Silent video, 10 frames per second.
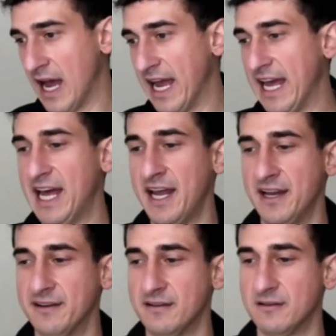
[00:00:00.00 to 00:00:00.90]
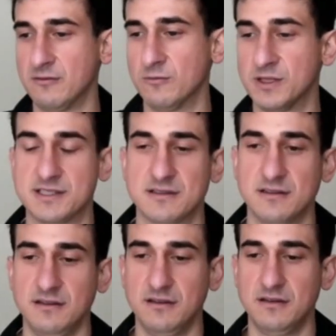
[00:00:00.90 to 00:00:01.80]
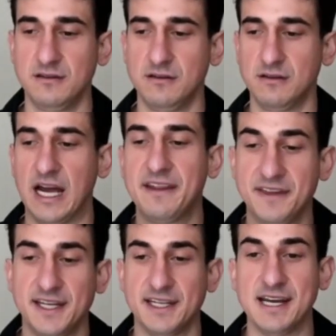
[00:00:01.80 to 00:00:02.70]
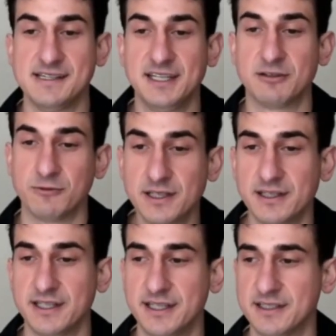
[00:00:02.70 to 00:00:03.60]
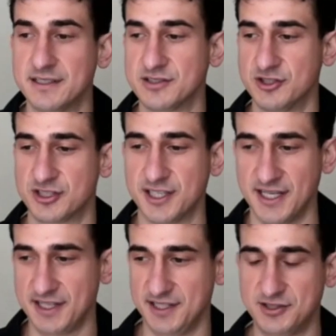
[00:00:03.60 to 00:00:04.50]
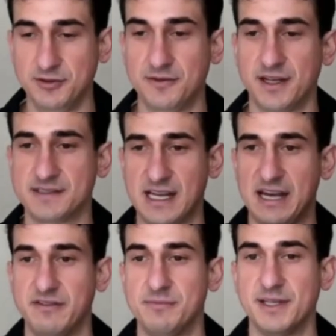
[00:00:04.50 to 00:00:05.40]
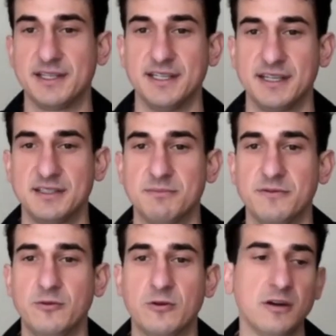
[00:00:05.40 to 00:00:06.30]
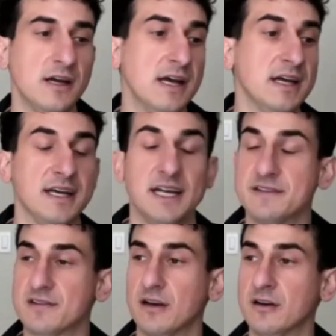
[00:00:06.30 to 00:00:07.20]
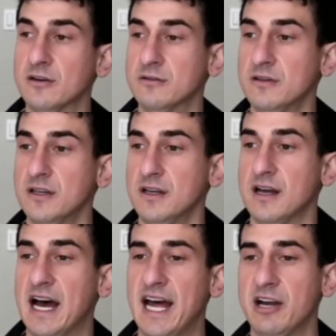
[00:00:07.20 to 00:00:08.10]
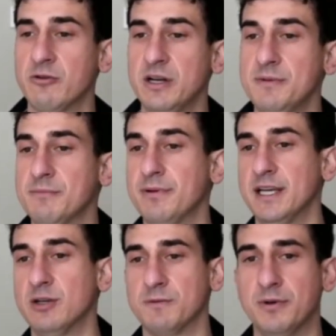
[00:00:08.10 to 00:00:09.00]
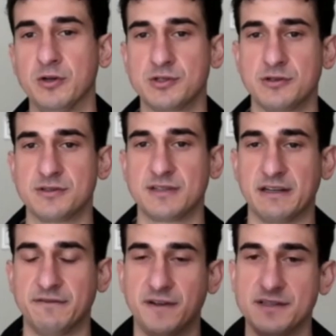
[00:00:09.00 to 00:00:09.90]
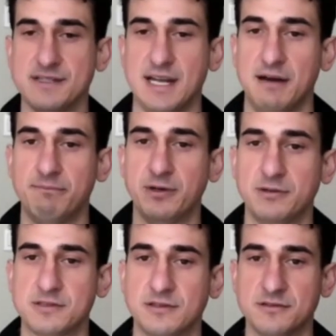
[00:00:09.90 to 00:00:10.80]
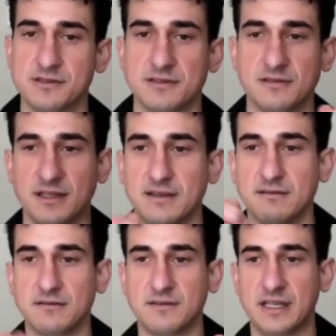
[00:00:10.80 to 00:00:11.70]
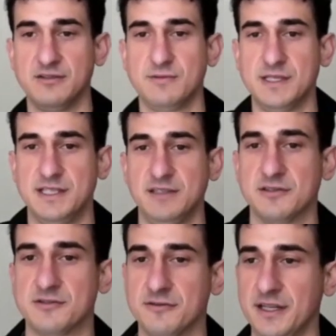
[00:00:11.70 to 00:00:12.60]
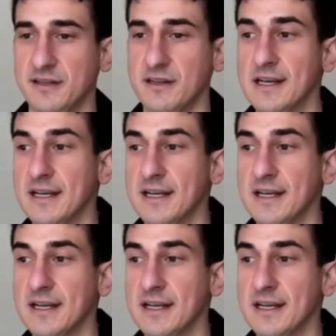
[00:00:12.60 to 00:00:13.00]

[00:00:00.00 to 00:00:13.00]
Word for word: I had what's, I think an idea really is just connecting two things that haven't been connected before. And so I had already been playing with posters, like fun tab posters, like that you, we see on the street.